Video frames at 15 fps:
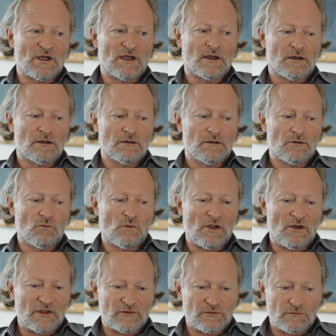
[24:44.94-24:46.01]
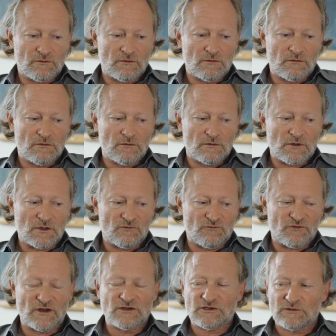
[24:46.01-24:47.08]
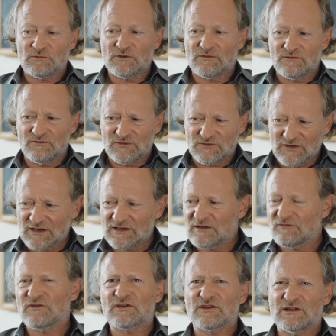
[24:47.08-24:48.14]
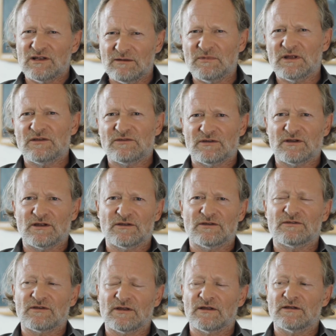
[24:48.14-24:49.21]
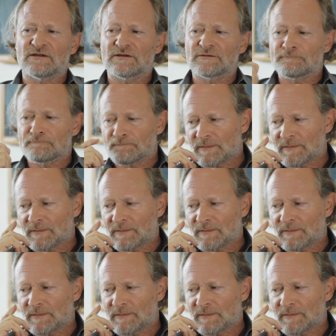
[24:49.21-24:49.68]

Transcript: where we're confronted with significant limits in understanding.